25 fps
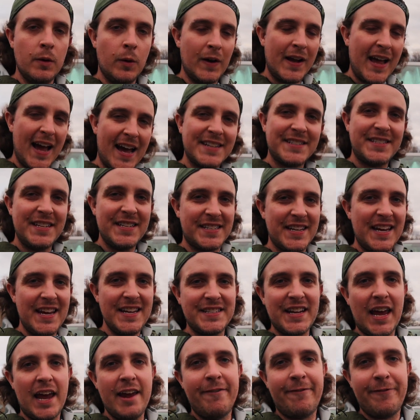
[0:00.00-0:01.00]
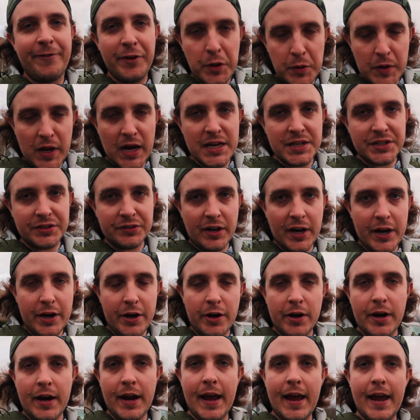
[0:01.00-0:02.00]
Well guys, this is a few days
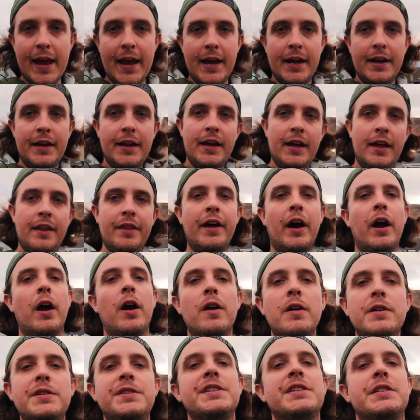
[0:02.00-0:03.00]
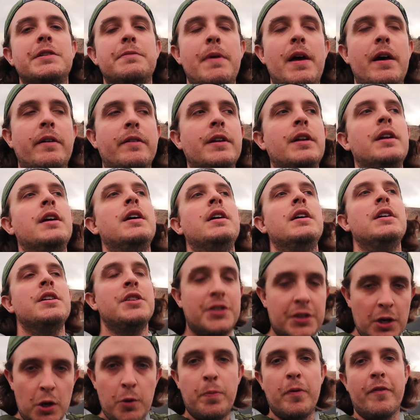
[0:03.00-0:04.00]
later and the hearse is smelling
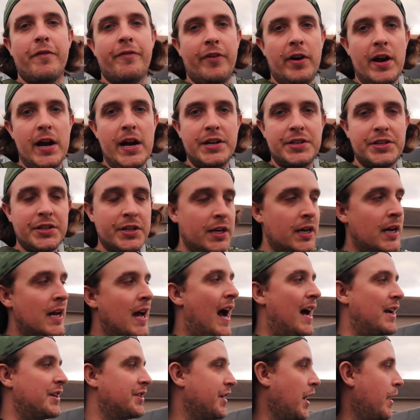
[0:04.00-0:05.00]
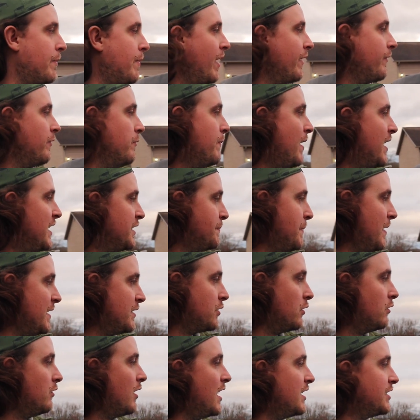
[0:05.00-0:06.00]
super fresh. I just got back from
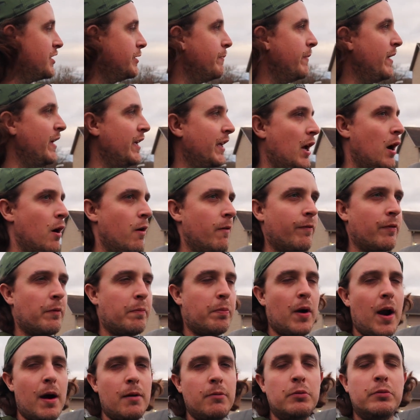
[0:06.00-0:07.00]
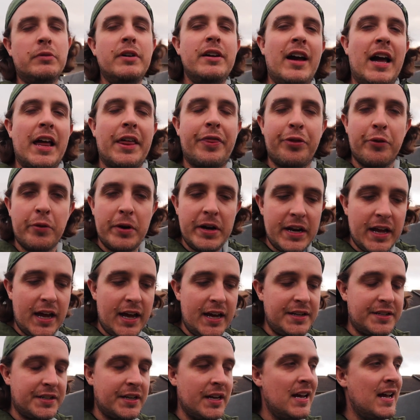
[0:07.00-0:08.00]
Bassmaster Classic, been gone for probably like 3
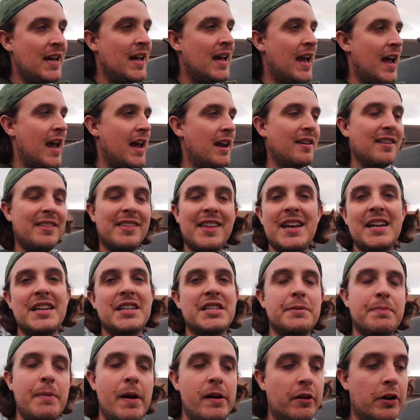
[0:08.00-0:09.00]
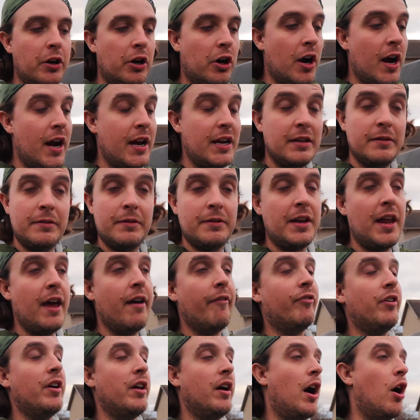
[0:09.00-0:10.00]
days, and the thing is smelling great.
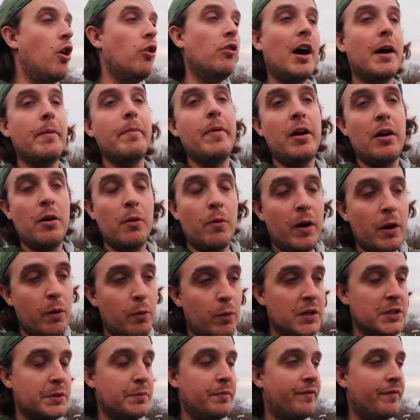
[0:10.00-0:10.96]
Definitely a whole lot better than what it was